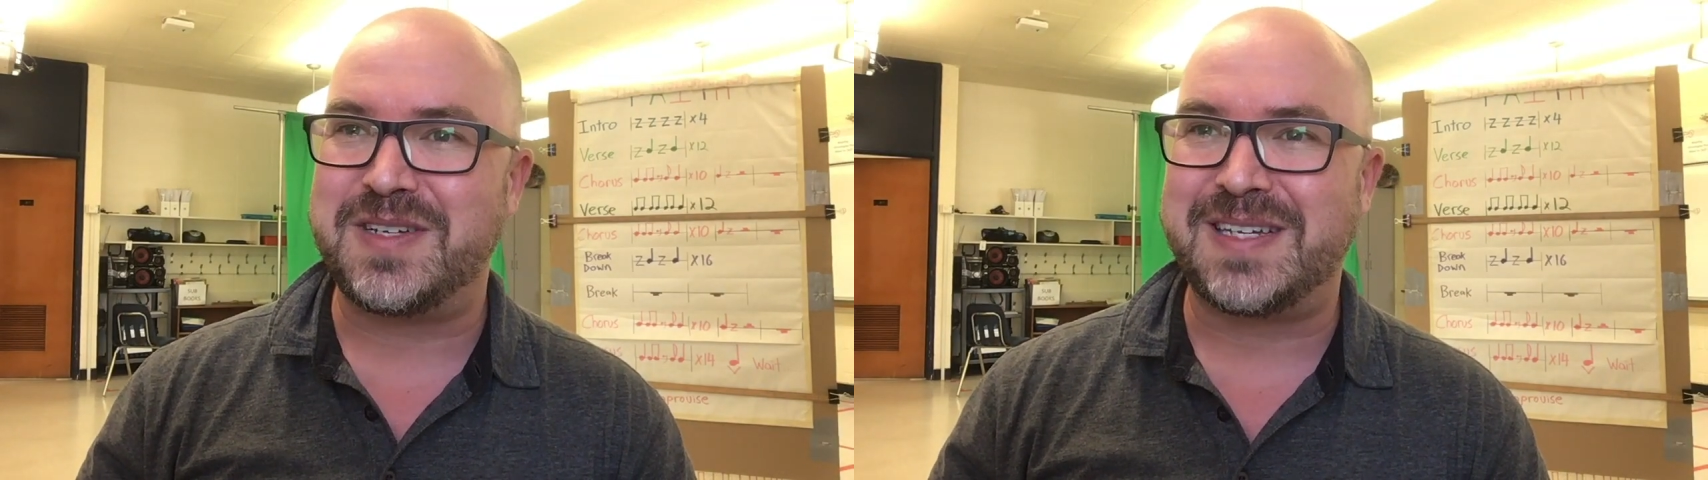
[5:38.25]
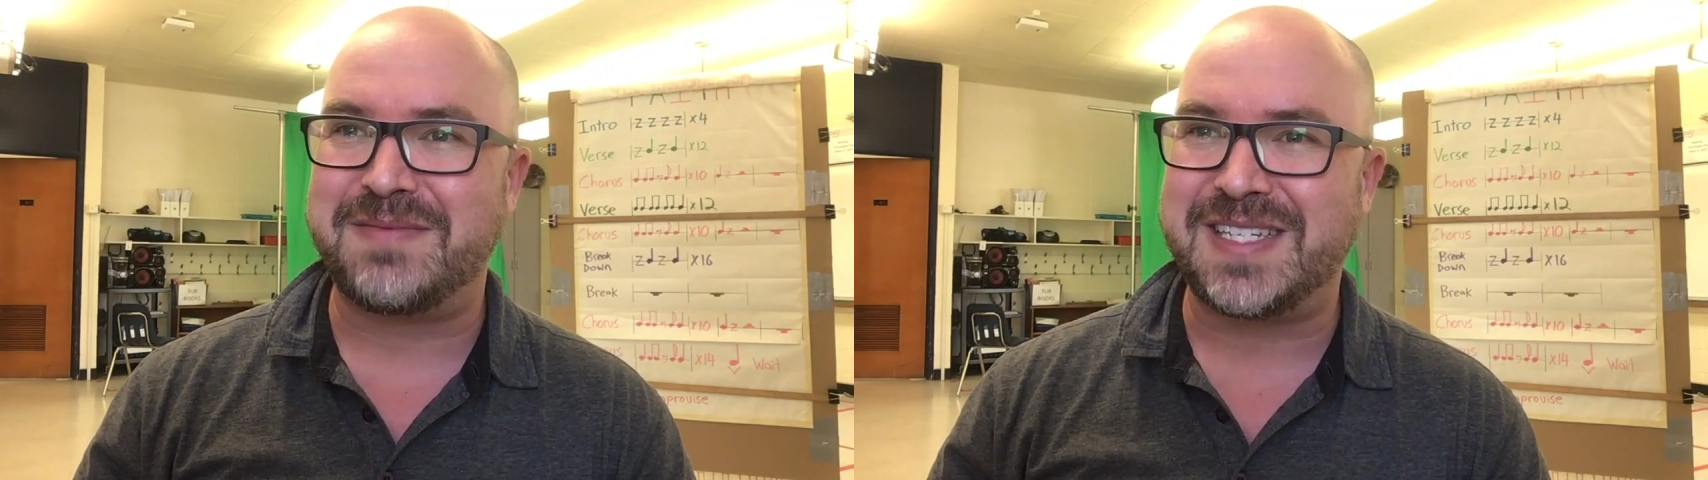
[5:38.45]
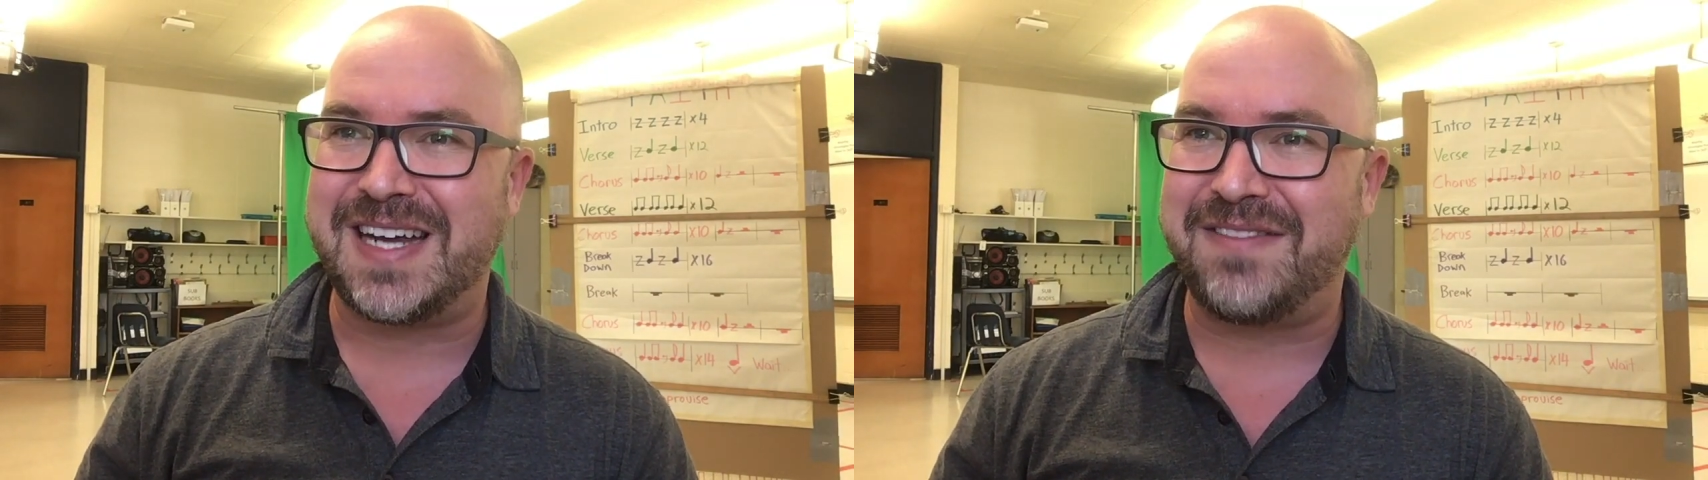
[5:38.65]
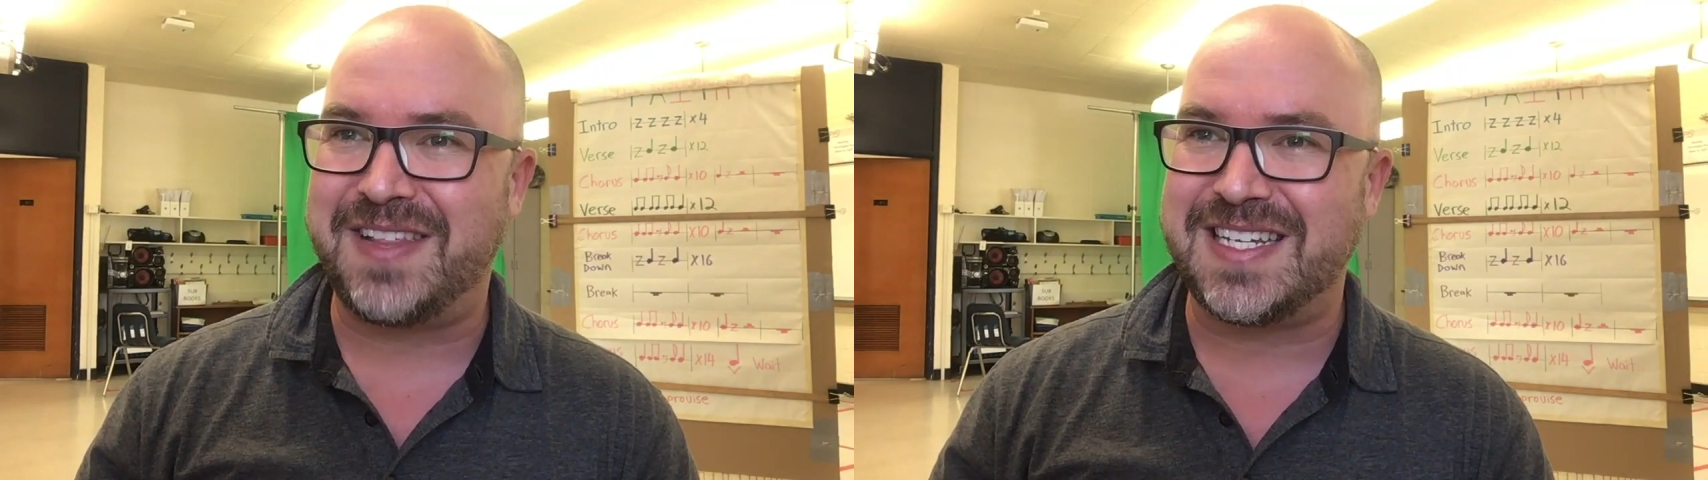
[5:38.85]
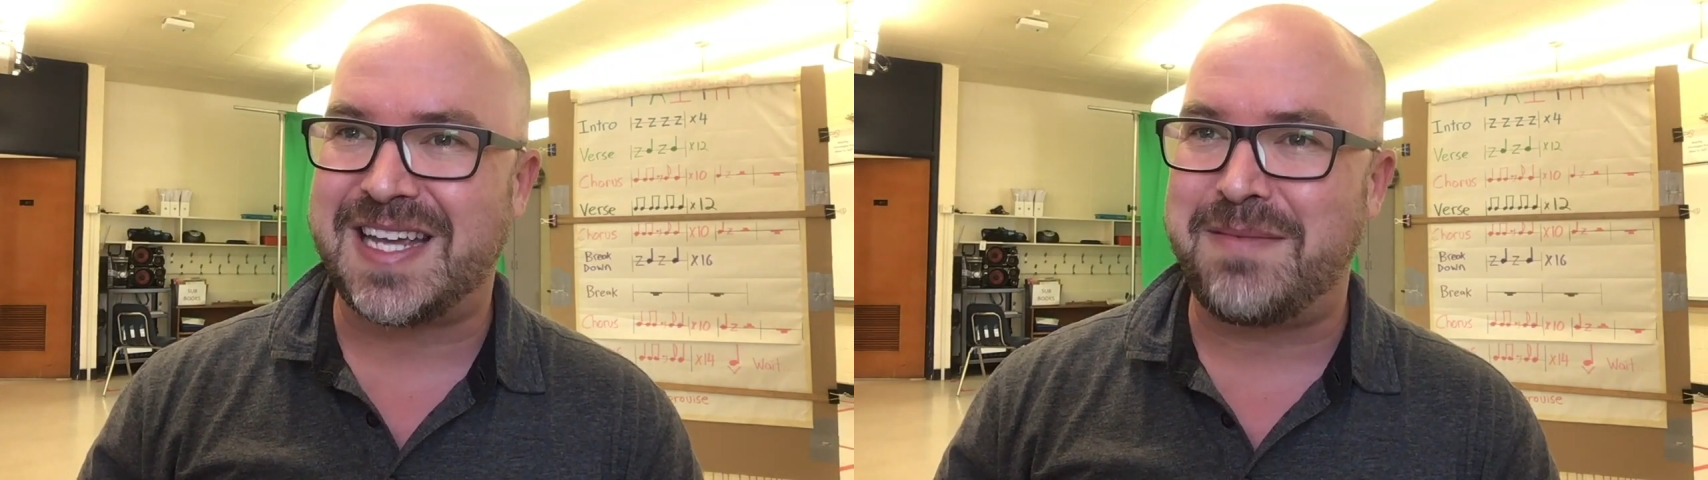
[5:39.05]
some stuff
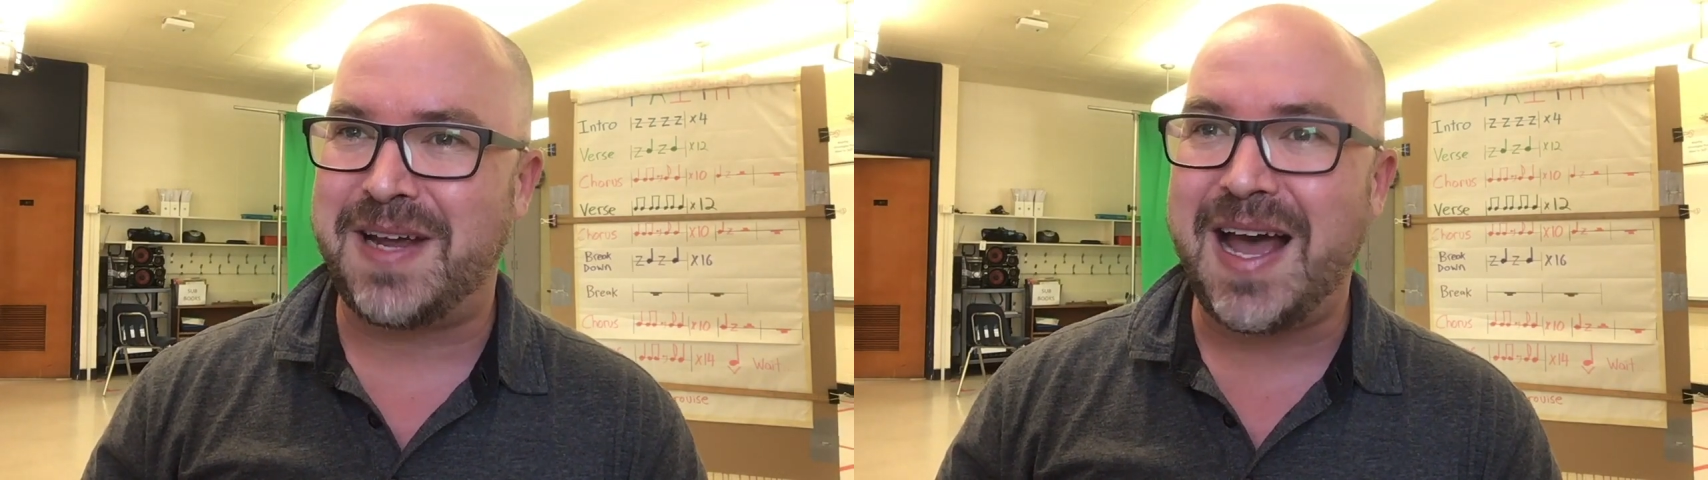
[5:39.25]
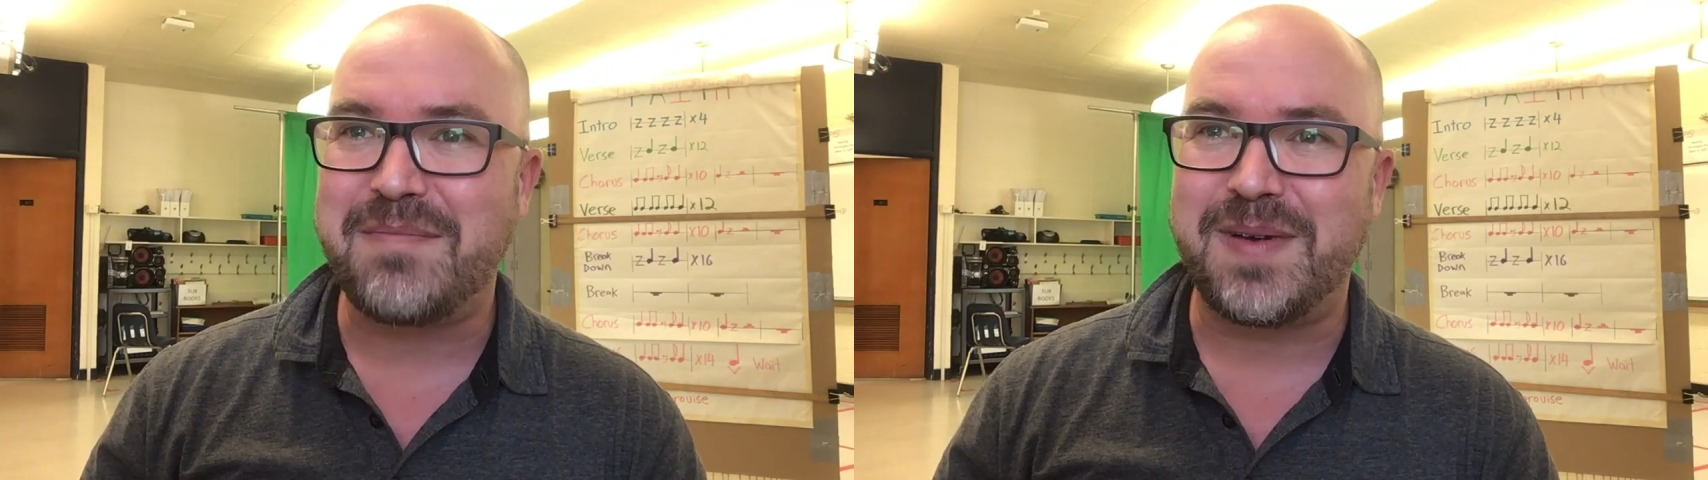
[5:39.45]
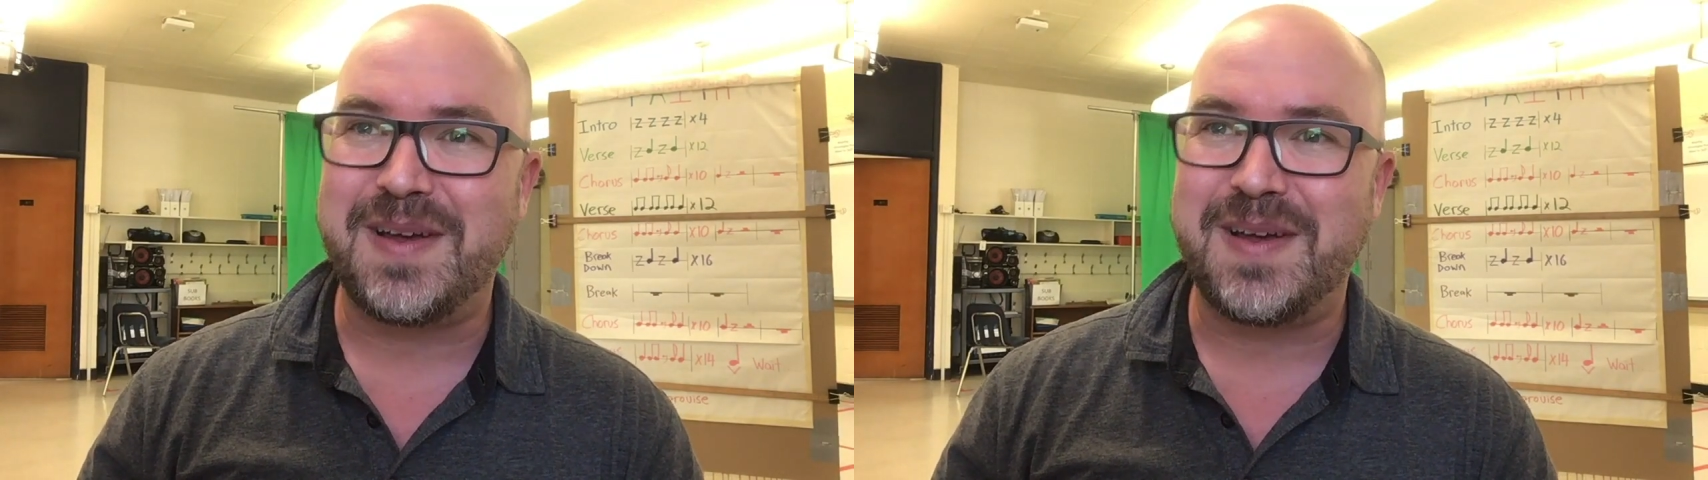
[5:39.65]
that's coming up.